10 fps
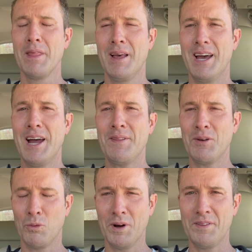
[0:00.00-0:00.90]
and
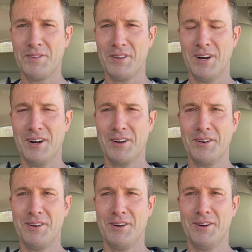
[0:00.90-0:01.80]
then one's
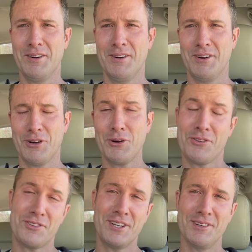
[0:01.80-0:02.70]
on earth
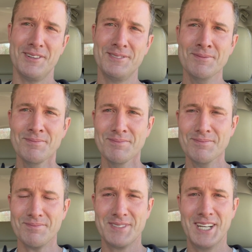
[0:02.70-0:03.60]
still.
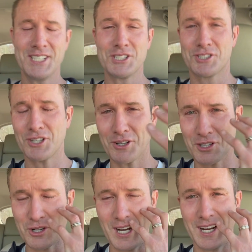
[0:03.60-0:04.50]
And he just started
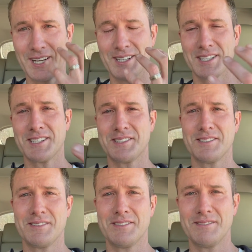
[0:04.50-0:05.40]
crying because
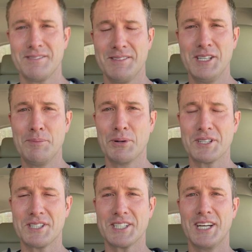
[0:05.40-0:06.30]
he put
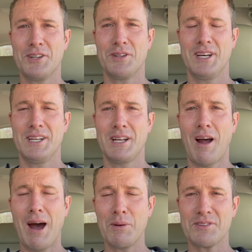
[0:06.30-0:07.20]
it together that
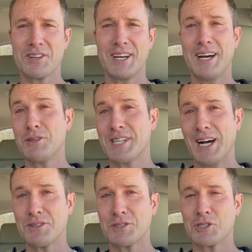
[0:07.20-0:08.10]
I was the guy whose
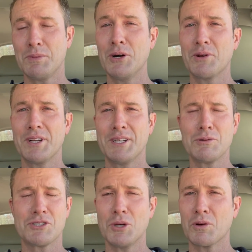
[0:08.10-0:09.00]
house exploded, and he
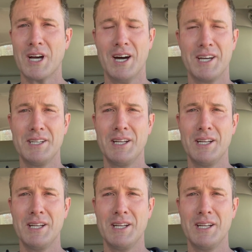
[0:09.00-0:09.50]
was so kind.